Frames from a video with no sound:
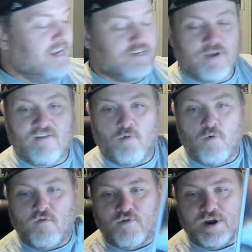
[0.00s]
we have a
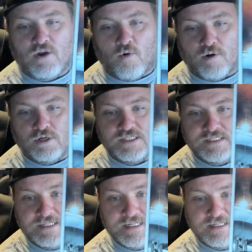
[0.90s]
Wolverine
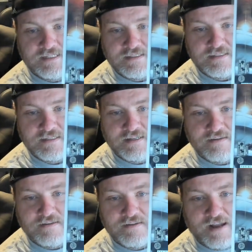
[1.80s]
Origins.
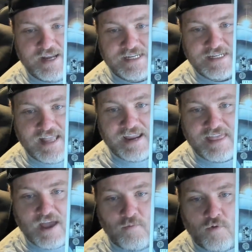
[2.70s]
I just like
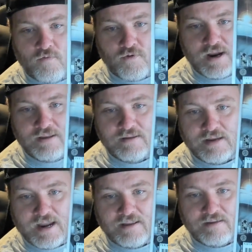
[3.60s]
that Wolverine
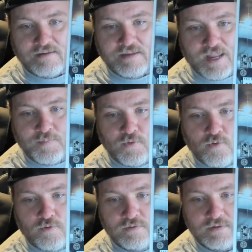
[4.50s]
and
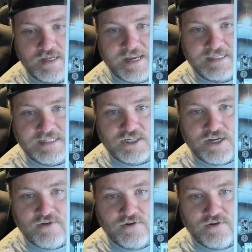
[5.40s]
Deadpool against each other.